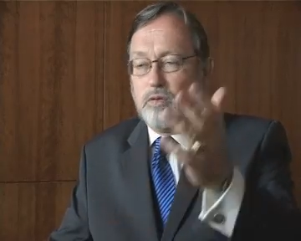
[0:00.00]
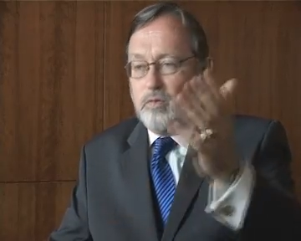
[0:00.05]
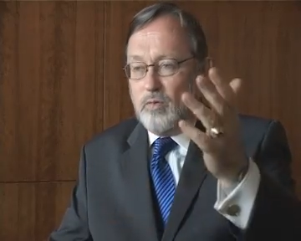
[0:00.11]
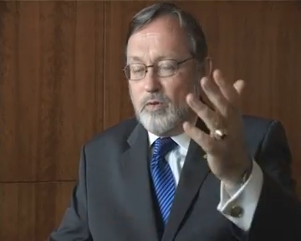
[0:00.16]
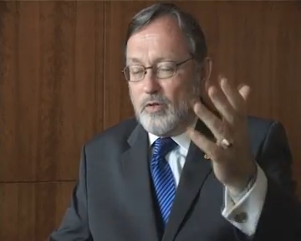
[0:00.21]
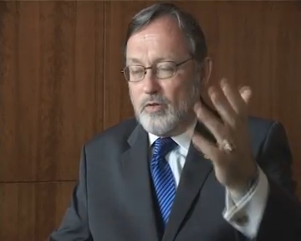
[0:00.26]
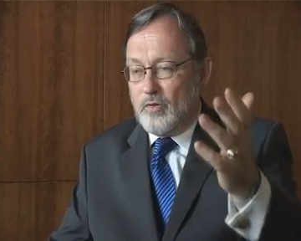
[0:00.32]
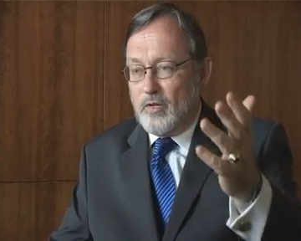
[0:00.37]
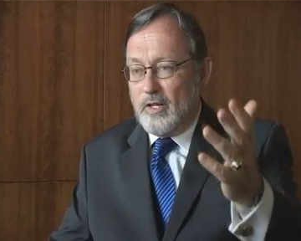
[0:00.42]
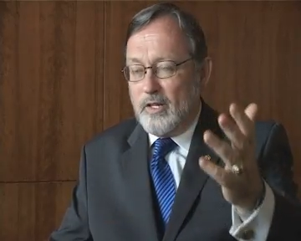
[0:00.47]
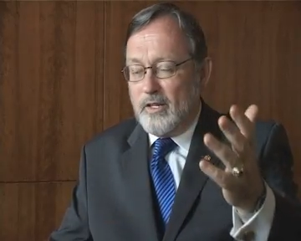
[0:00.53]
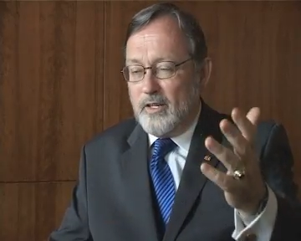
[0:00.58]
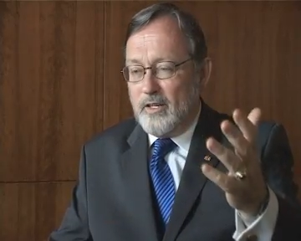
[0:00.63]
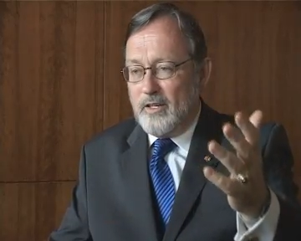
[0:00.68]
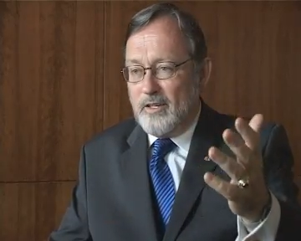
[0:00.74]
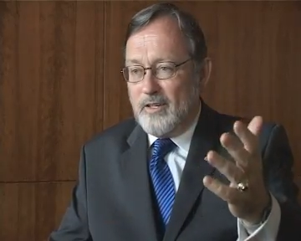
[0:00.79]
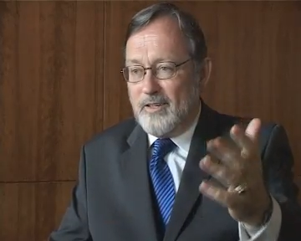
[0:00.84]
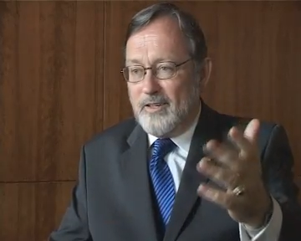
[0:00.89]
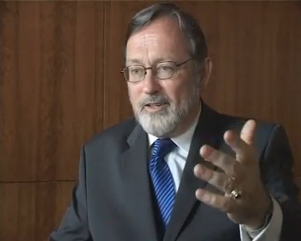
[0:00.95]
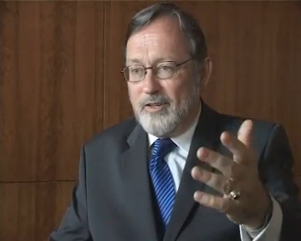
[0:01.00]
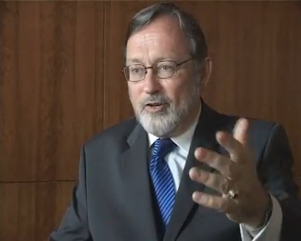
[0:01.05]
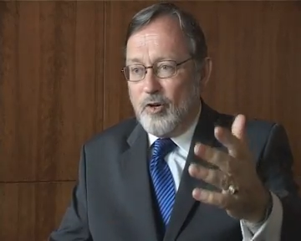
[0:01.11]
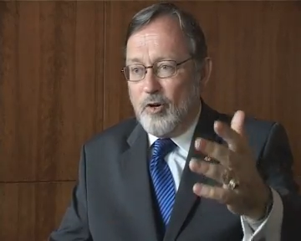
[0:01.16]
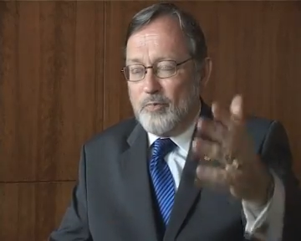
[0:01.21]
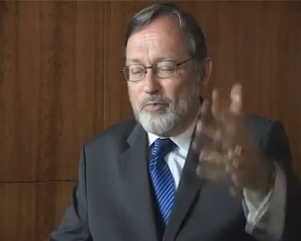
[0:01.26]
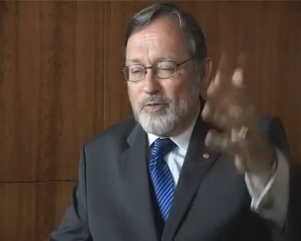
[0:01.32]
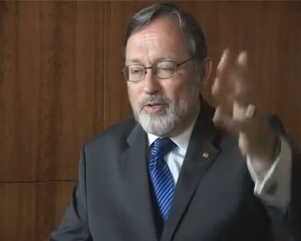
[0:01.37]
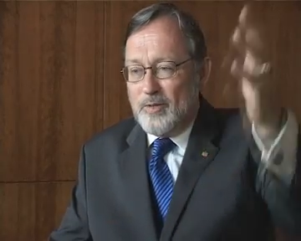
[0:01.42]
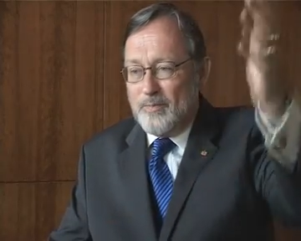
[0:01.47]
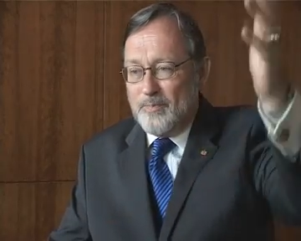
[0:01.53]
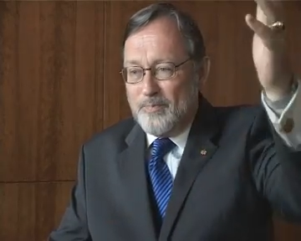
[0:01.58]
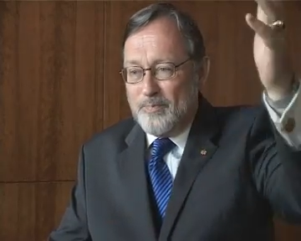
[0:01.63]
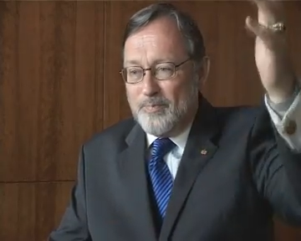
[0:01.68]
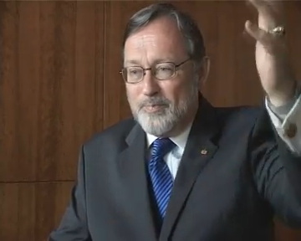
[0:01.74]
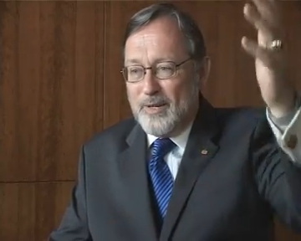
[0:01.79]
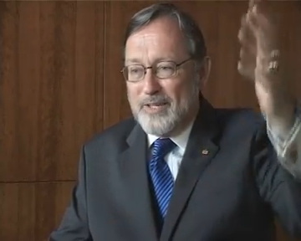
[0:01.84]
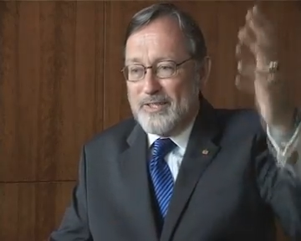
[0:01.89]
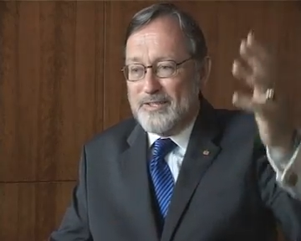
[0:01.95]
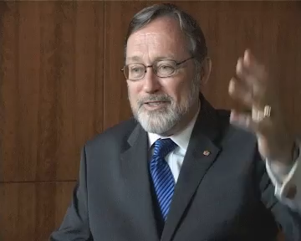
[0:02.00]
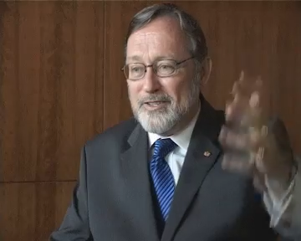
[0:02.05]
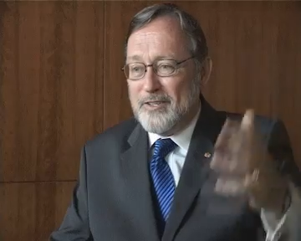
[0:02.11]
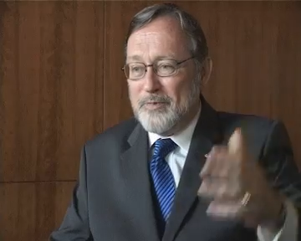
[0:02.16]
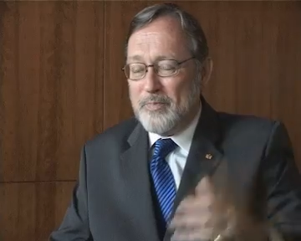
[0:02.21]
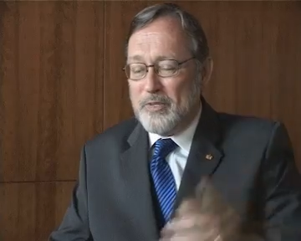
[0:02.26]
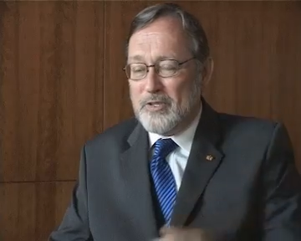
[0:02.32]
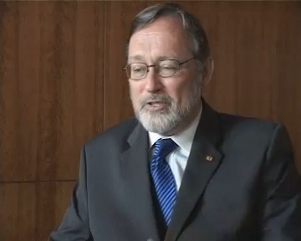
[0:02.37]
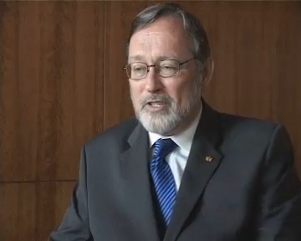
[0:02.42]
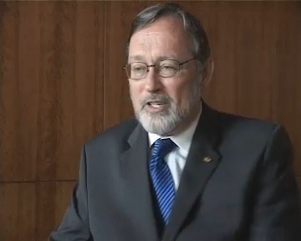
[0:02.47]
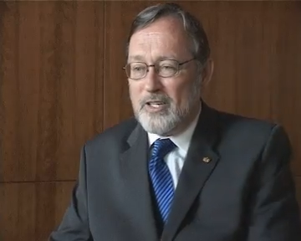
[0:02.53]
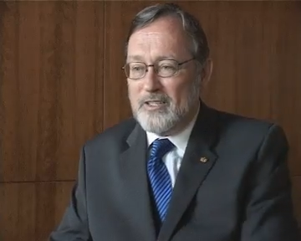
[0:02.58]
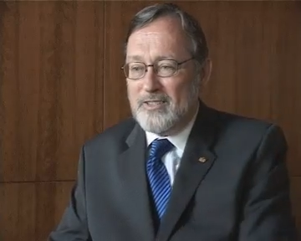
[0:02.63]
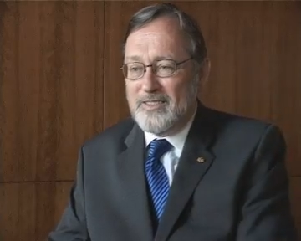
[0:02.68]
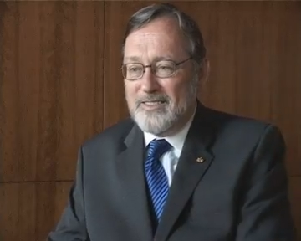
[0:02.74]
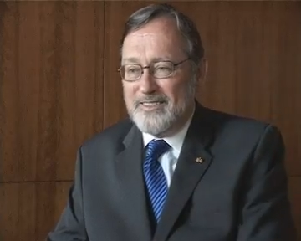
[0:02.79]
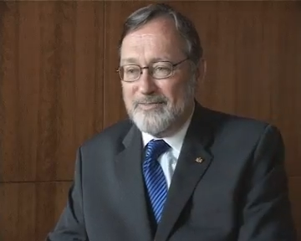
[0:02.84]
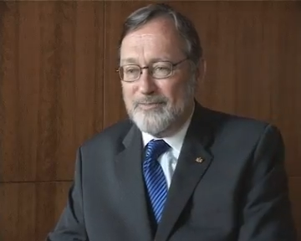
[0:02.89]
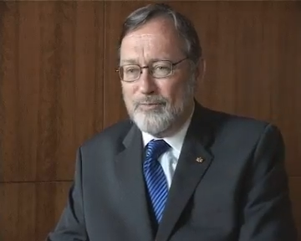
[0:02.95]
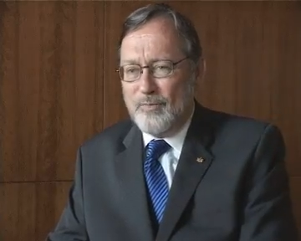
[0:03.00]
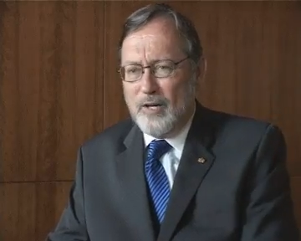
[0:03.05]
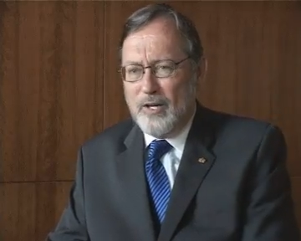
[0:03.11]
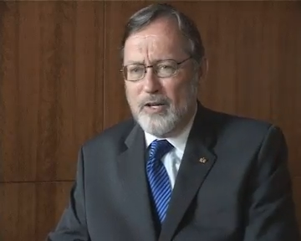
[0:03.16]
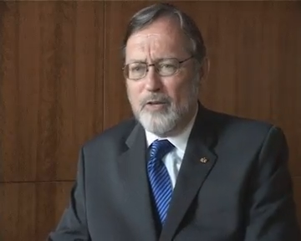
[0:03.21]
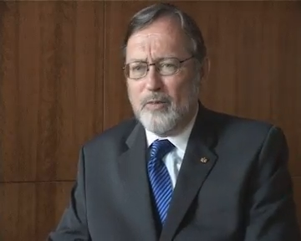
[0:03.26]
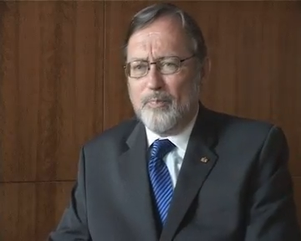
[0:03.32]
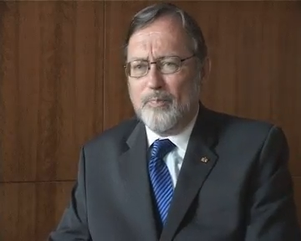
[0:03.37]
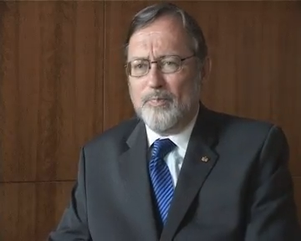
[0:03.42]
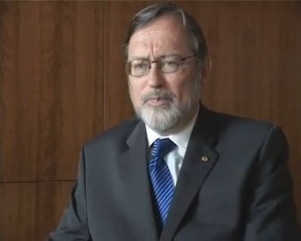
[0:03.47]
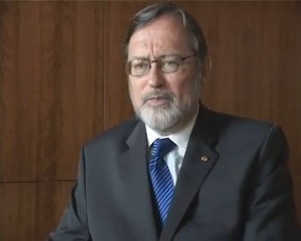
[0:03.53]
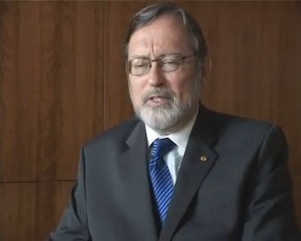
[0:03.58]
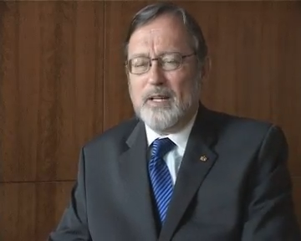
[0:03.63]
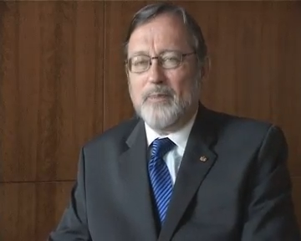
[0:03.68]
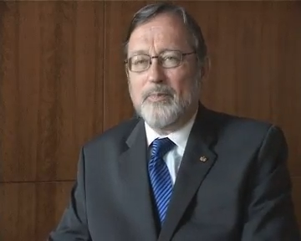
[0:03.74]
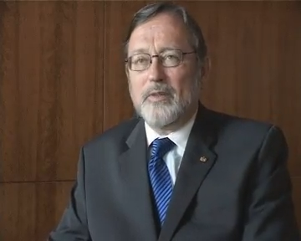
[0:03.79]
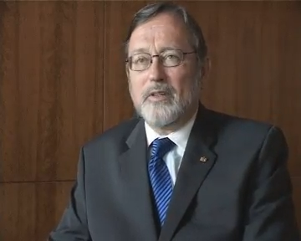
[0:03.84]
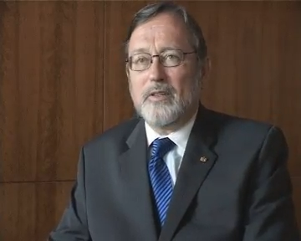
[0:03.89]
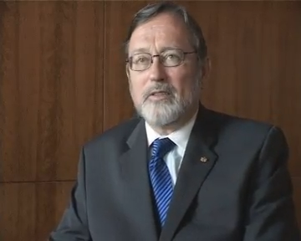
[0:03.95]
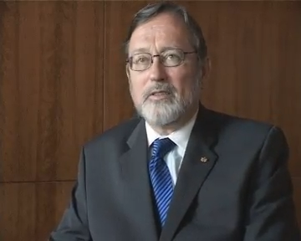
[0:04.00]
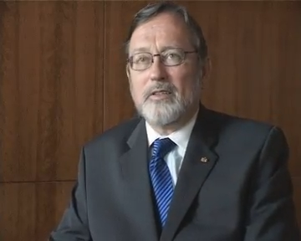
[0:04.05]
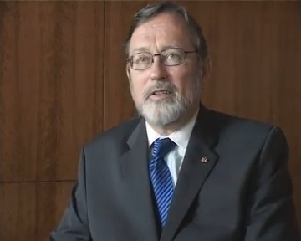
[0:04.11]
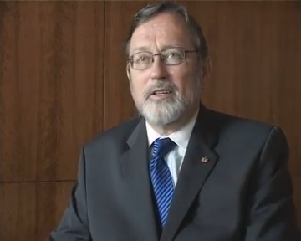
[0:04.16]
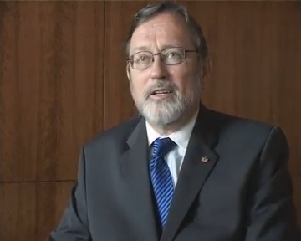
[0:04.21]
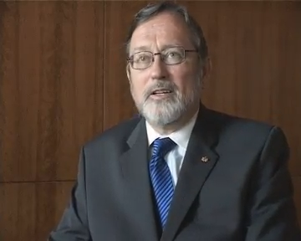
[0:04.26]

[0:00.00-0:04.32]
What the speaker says: we're trying to go up to the place of the capitulation, and why are you stopping us?